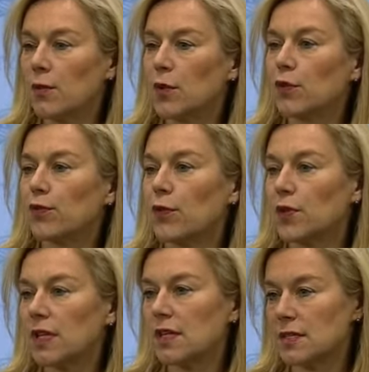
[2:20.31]
with a
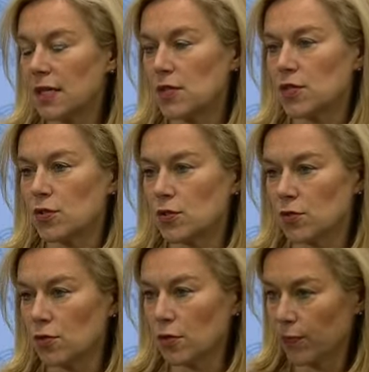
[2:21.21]
further intention to
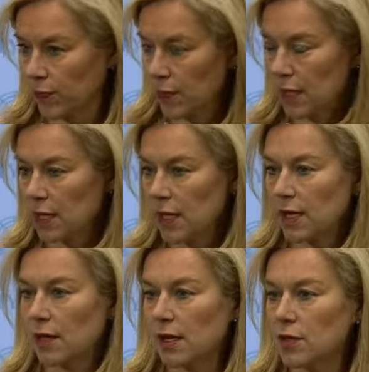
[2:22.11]
sort of
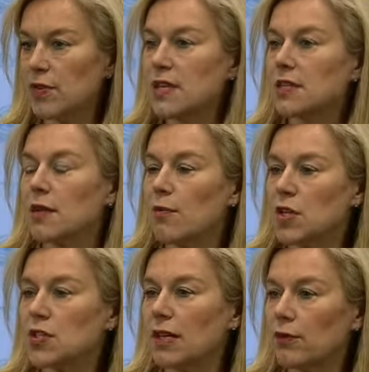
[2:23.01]
increase the
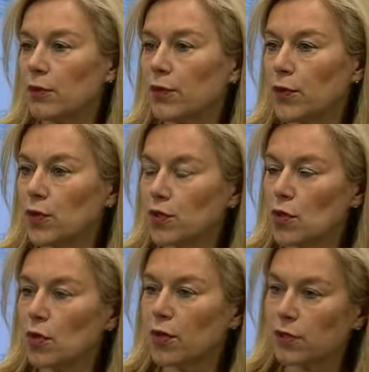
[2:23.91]
ambition level further,
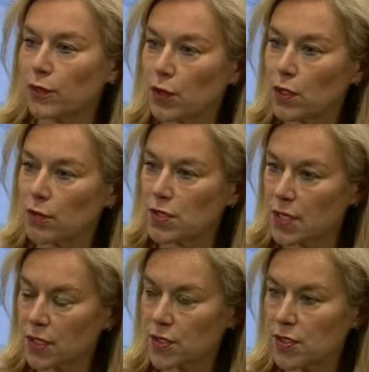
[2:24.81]
to look at further
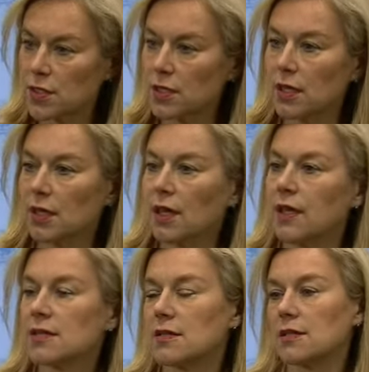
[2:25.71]
reductions
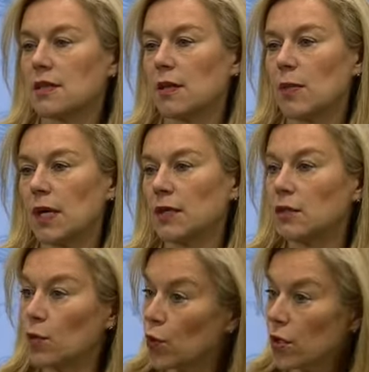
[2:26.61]
against the
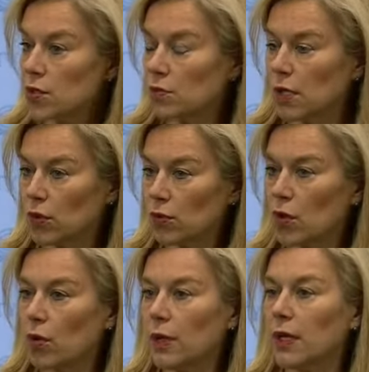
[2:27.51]
timeline. The work is already
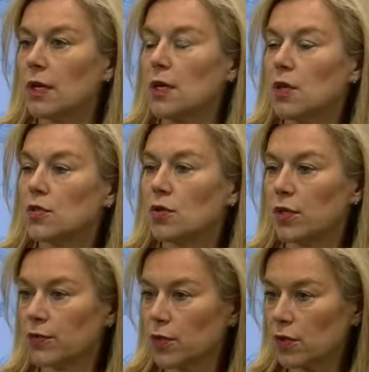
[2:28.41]
ongoing, to
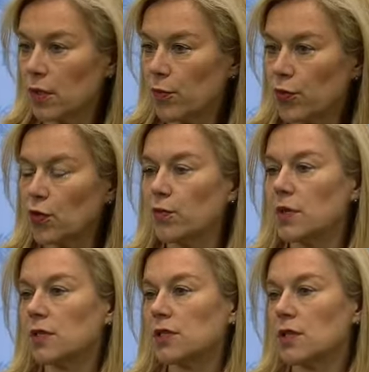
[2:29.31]
look at further
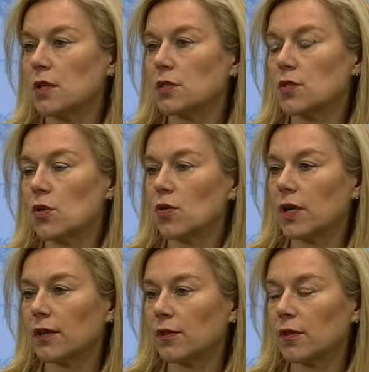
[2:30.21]
improvements, to
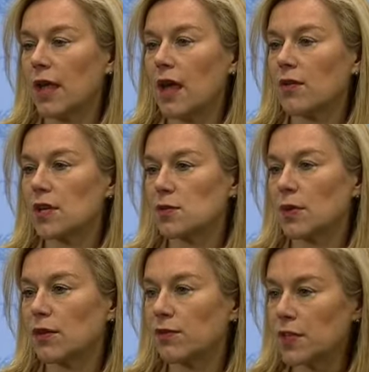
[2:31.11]
look at areas
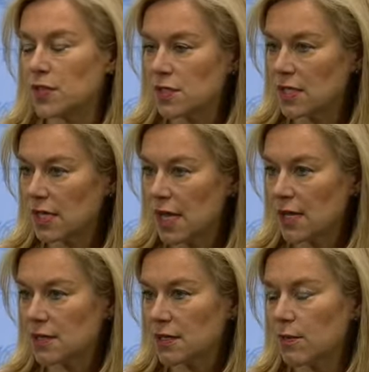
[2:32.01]
where efficiency
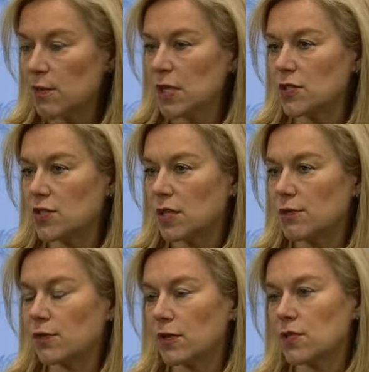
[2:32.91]
gains can be
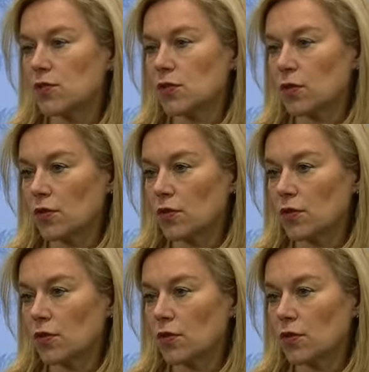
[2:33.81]
achieved, for instance,